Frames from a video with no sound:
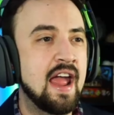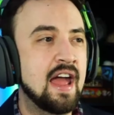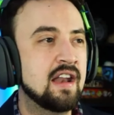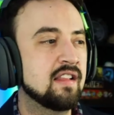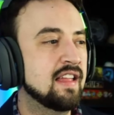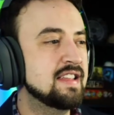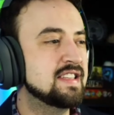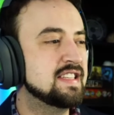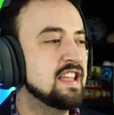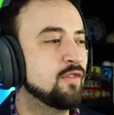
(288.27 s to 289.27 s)
and
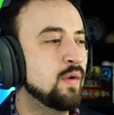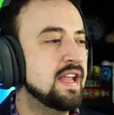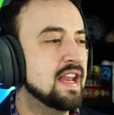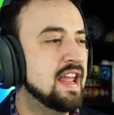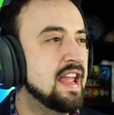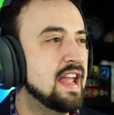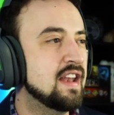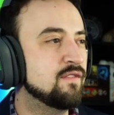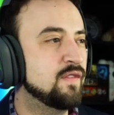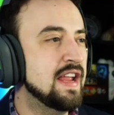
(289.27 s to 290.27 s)
let's see if we can
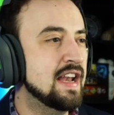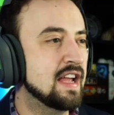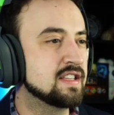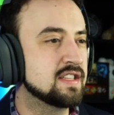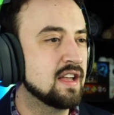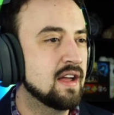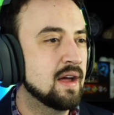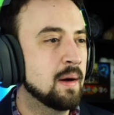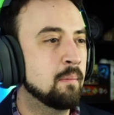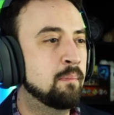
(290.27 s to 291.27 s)
hit Phoenix
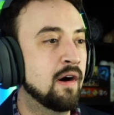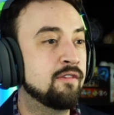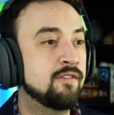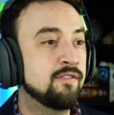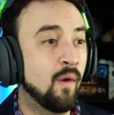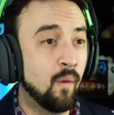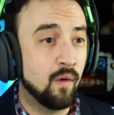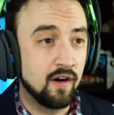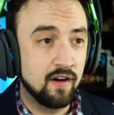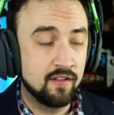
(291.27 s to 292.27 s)

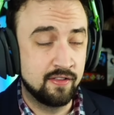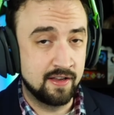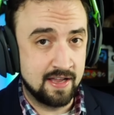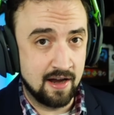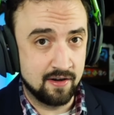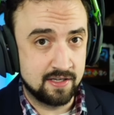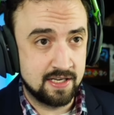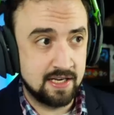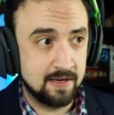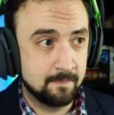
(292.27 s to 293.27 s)
before the
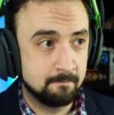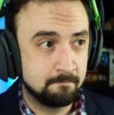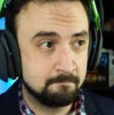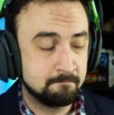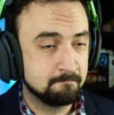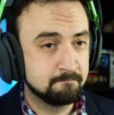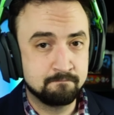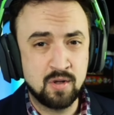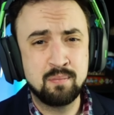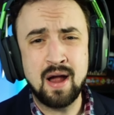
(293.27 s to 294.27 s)
guarantee.
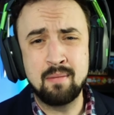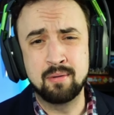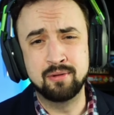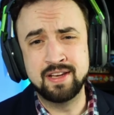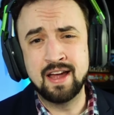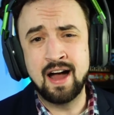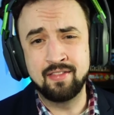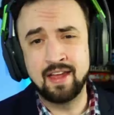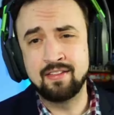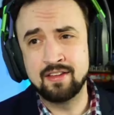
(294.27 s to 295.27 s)
Probably
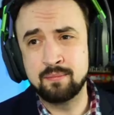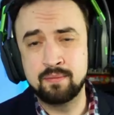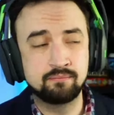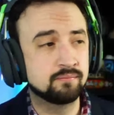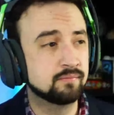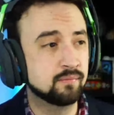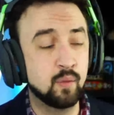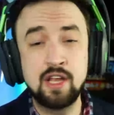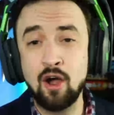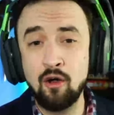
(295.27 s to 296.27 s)
not. Like, let's,
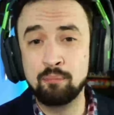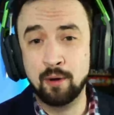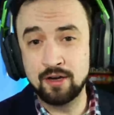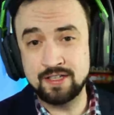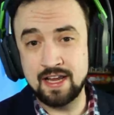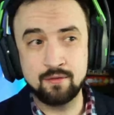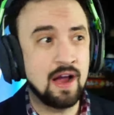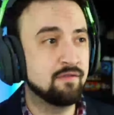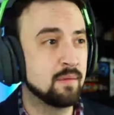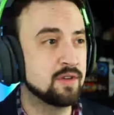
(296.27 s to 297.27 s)
we gold booked it
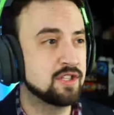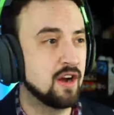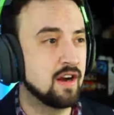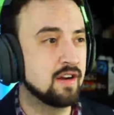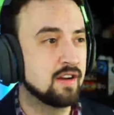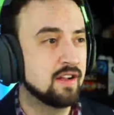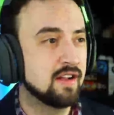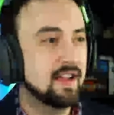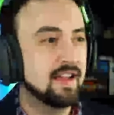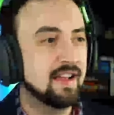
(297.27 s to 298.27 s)
right from the start.
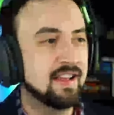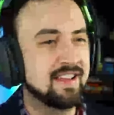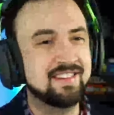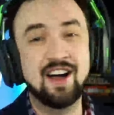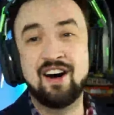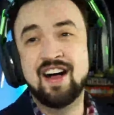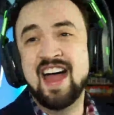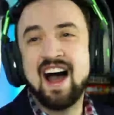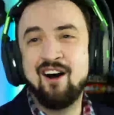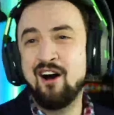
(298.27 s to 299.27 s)
Y'all,
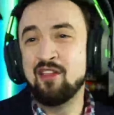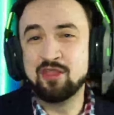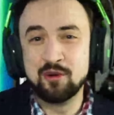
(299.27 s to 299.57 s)
all